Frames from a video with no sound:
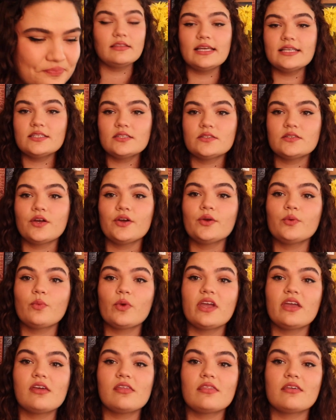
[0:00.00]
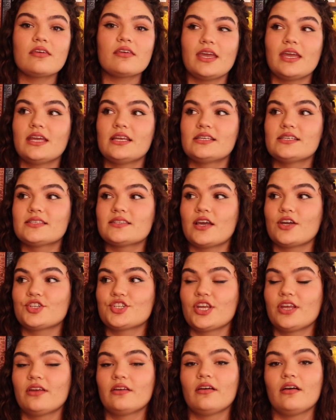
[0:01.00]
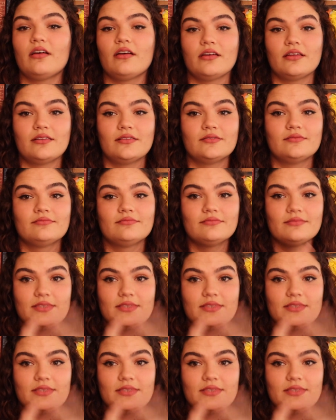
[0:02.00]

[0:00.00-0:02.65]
Let's start with a discussion on